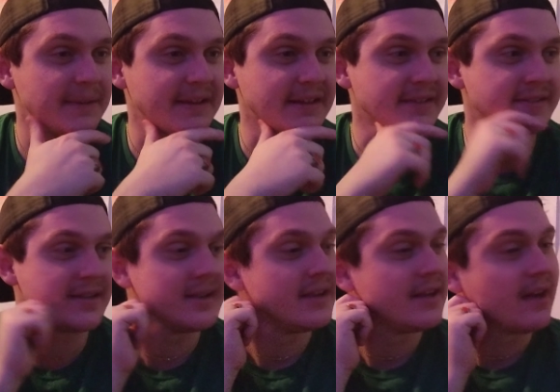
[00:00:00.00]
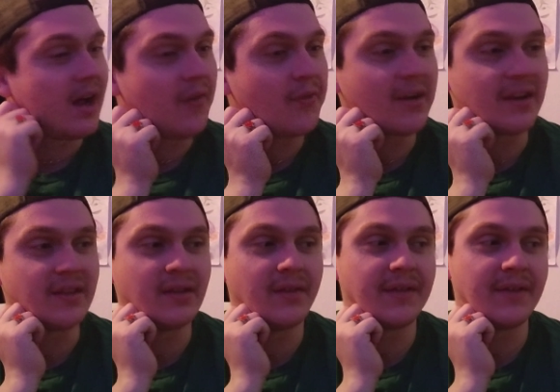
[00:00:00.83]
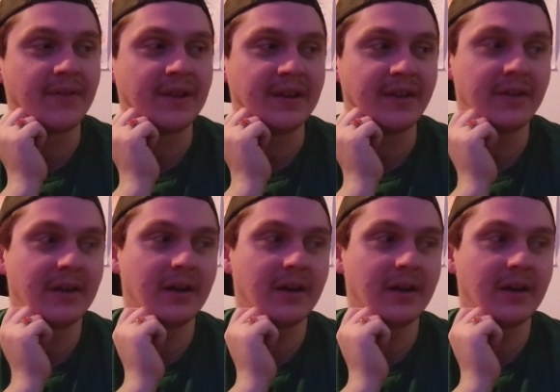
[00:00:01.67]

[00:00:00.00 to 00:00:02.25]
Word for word: Because I freaking love that video.